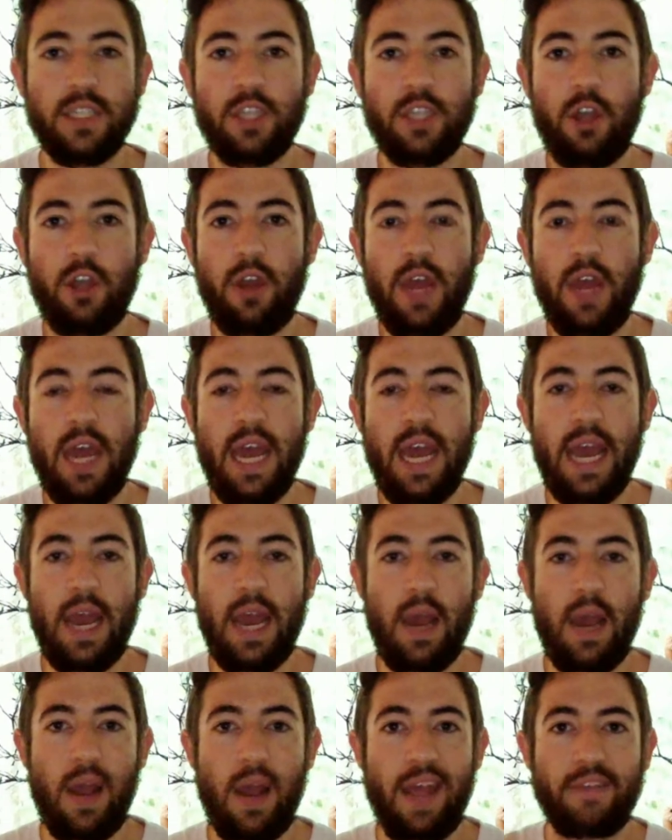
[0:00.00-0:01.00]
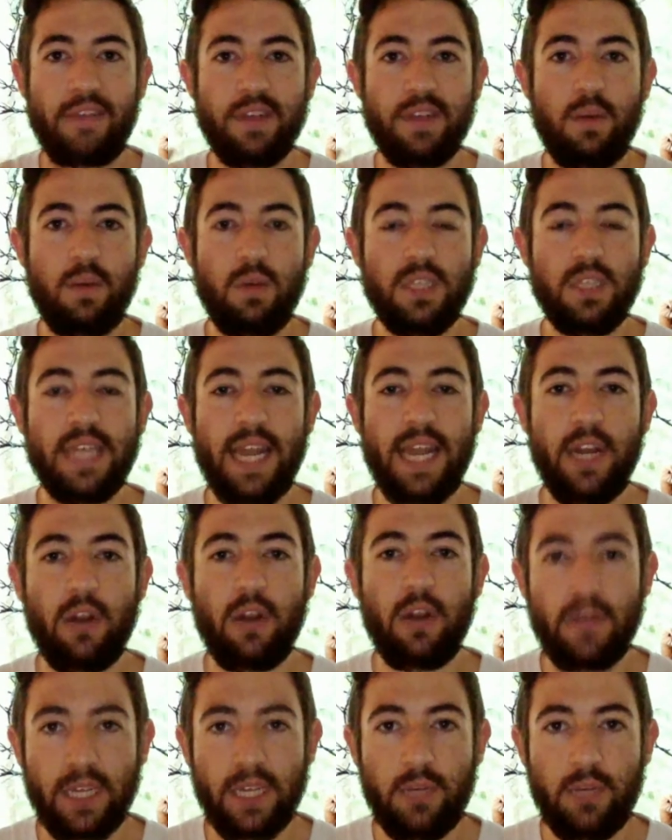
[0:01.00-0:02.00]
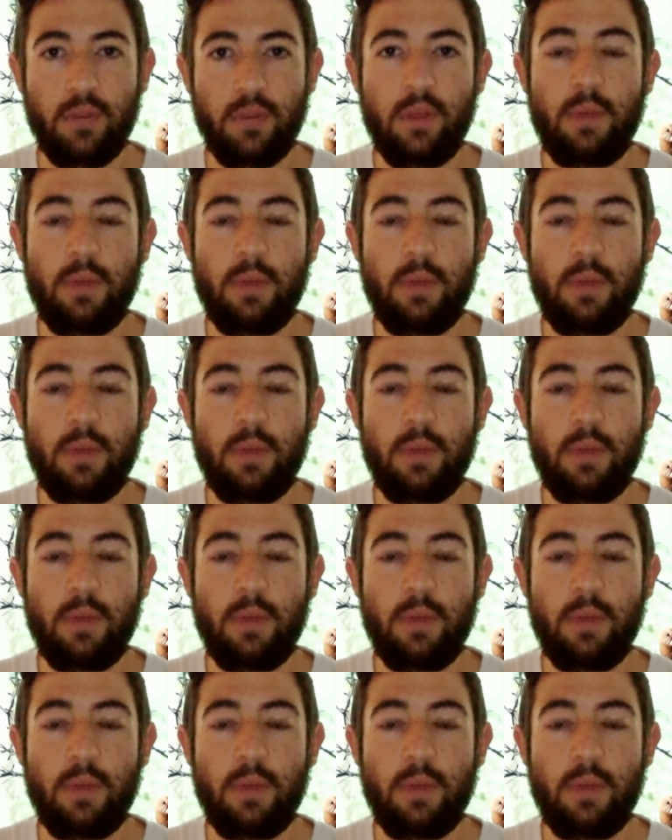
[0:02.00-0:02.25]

So if someone wants to get in contact with you,